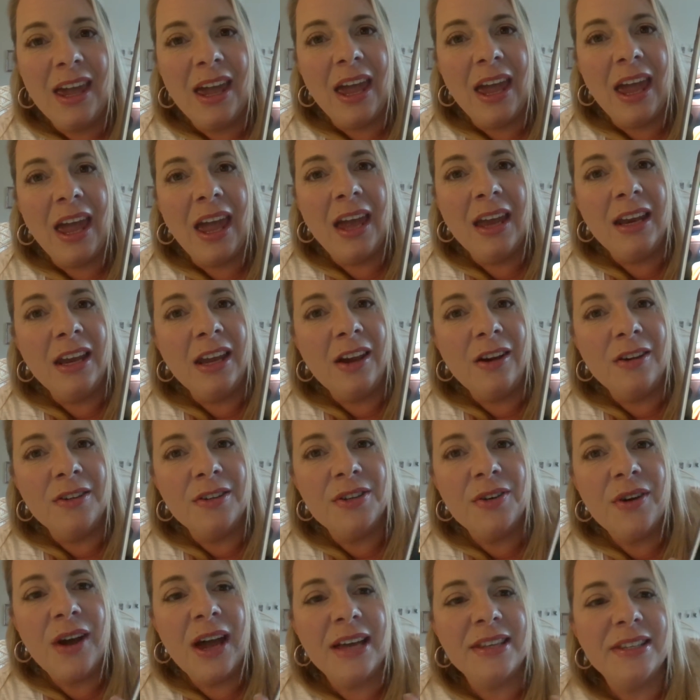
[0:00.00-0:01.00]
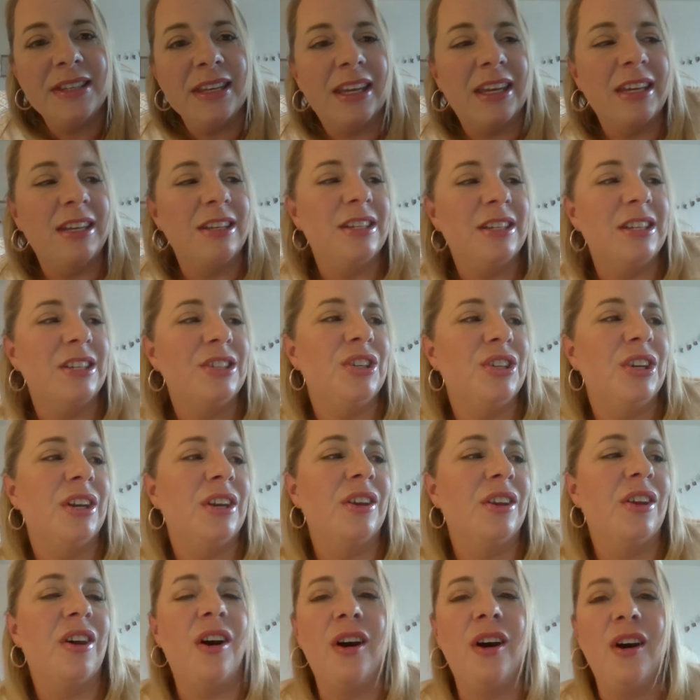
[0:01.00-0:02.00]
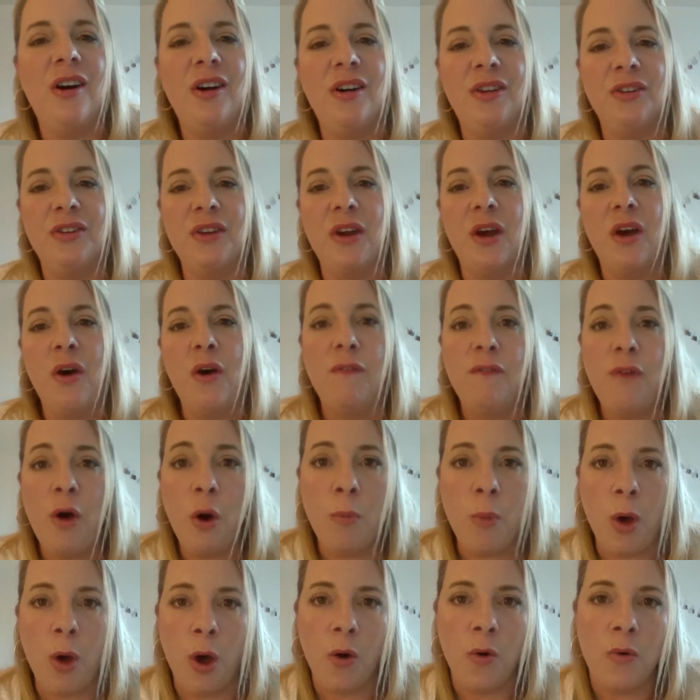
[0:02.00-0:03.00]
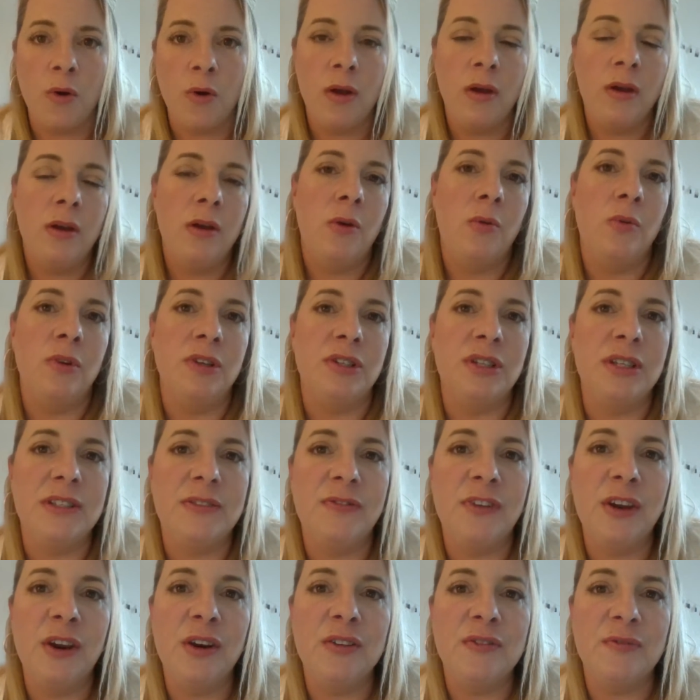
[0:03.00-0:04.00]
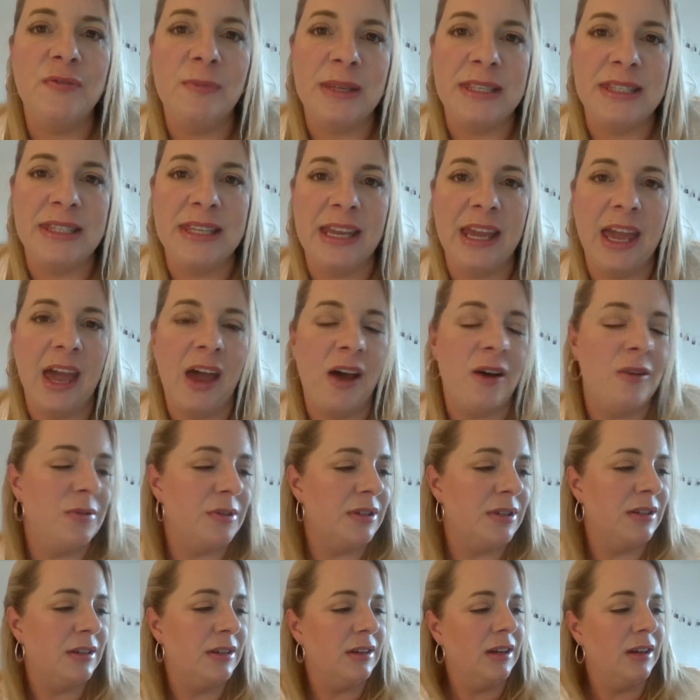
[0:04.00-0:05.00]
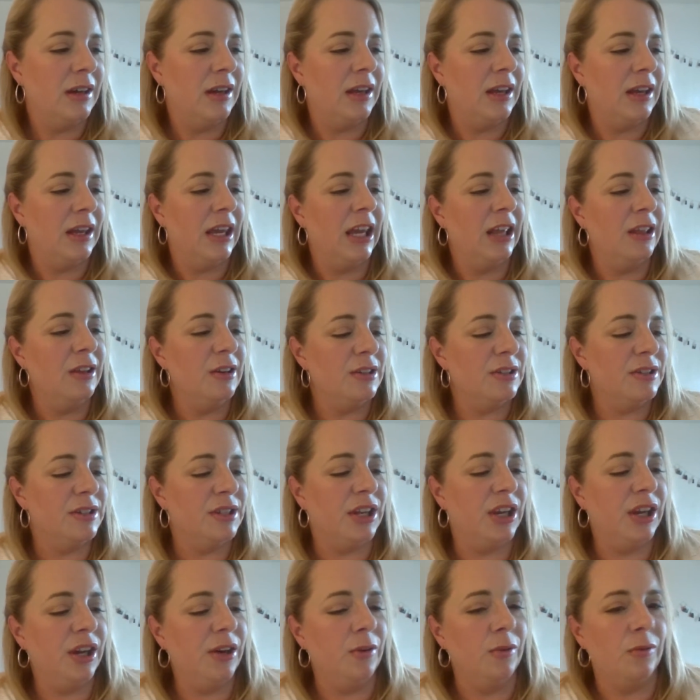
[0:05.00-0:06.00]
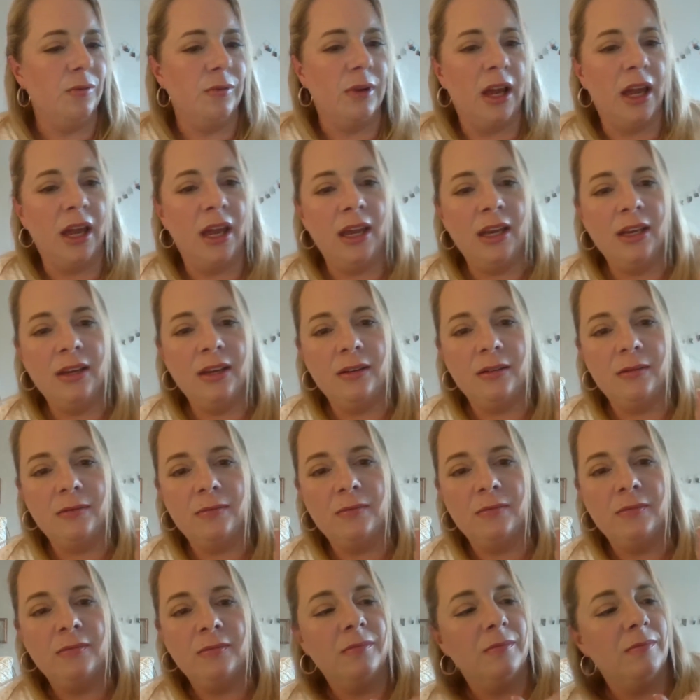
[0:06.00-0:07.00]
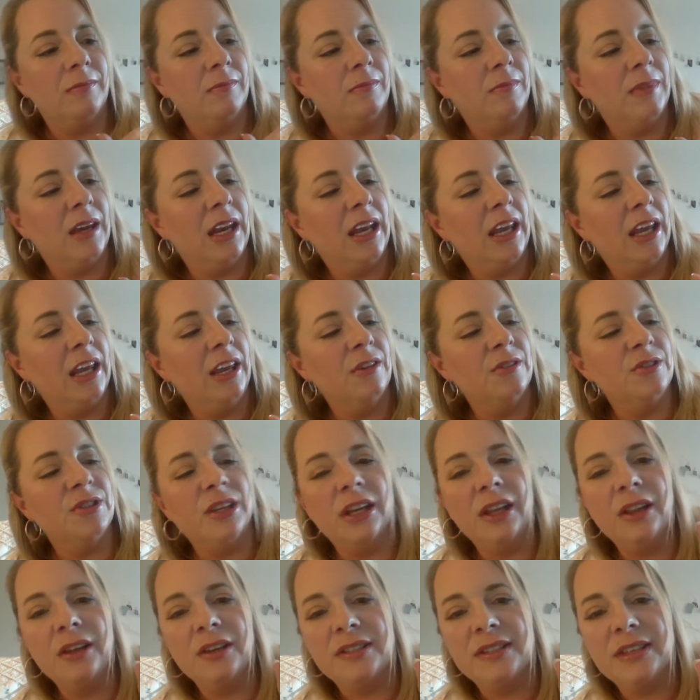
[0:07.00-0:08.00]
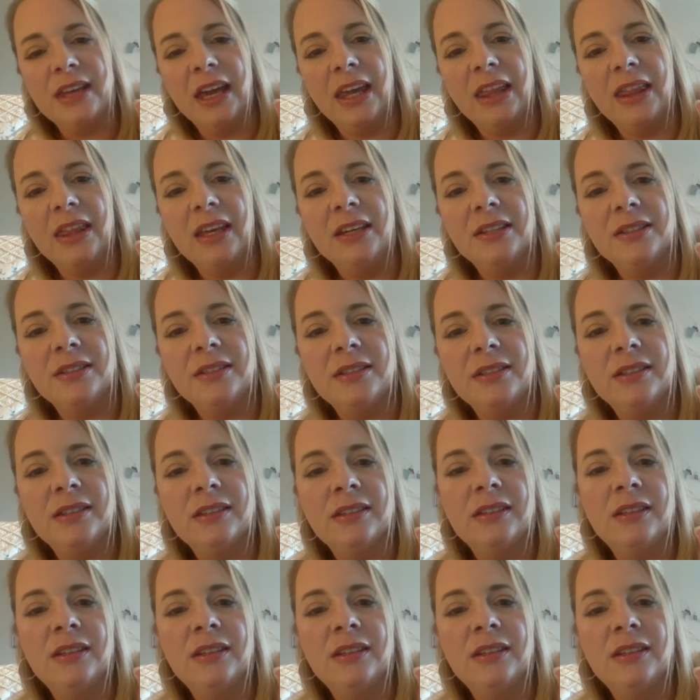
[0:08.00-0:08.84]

And he also has a condition called FOMO, which is fear of missing out. He looks cute, right? But he usually looks like this.